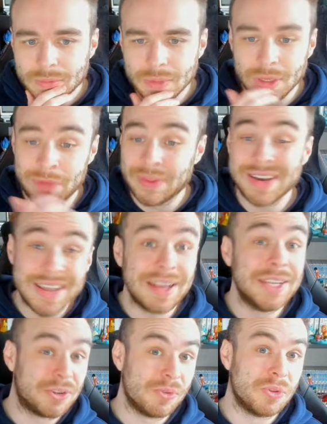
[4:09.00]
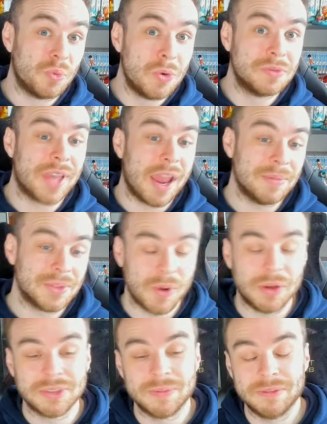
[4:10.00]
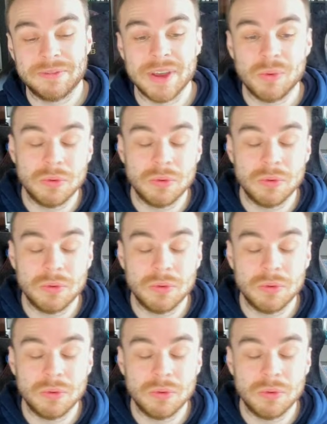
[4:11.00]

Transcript: And they nearly drew the Wolves game as well, to be fair.